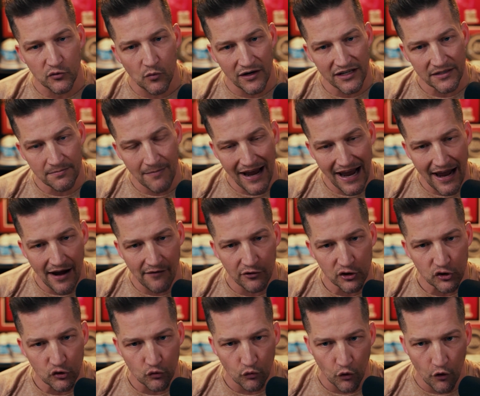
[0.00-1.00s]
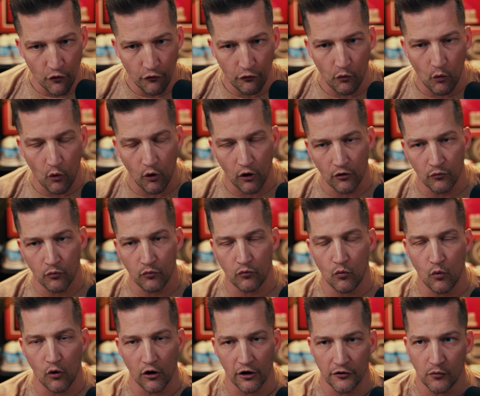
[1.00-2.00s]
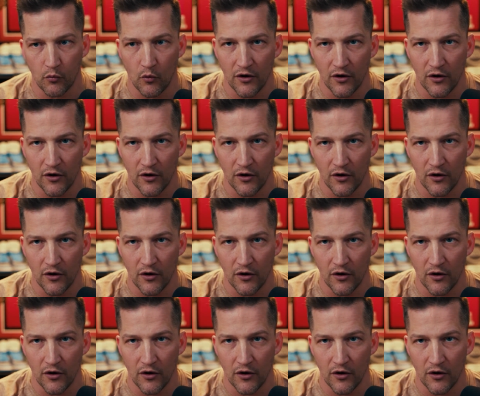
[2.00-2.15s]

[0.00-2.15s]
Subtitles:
What is my average roof worth?